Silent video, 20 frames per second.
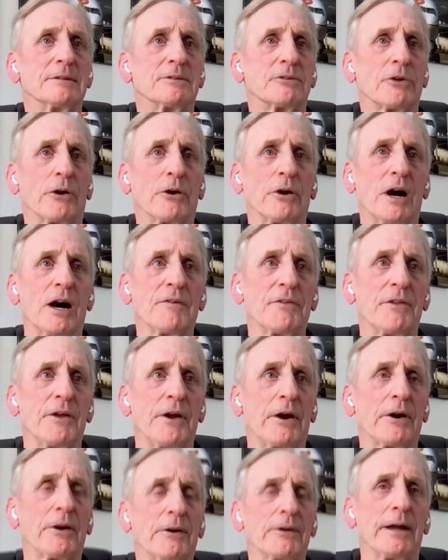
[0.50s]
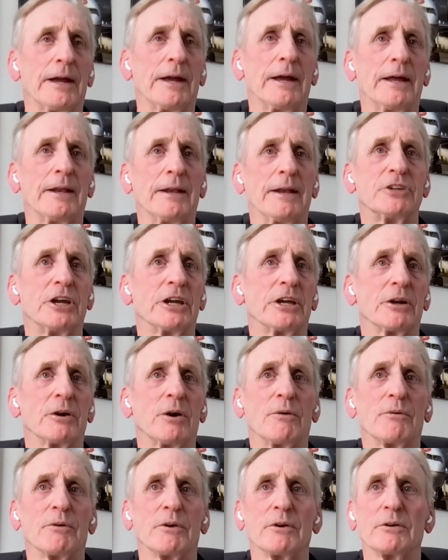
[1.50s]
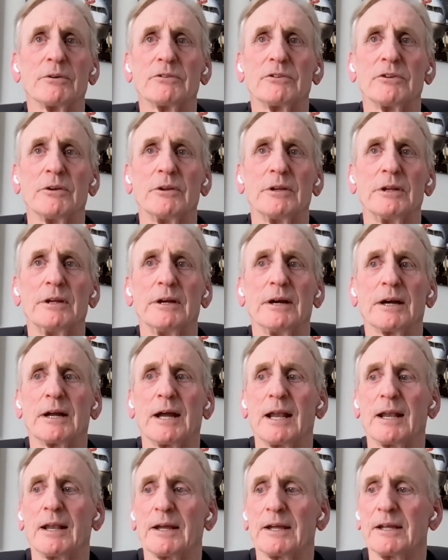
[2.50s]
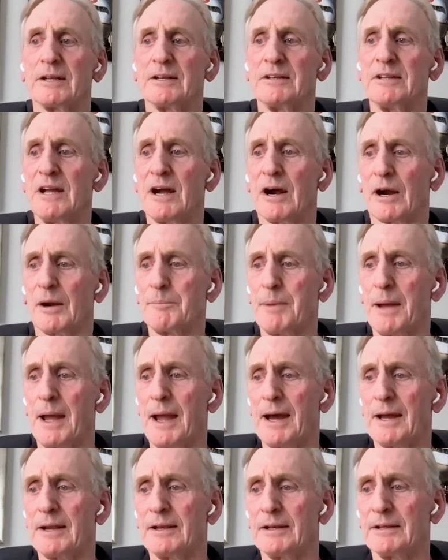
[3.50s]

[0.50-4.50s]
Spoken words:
turn off there and take it over to the kind of like a D-arm pad.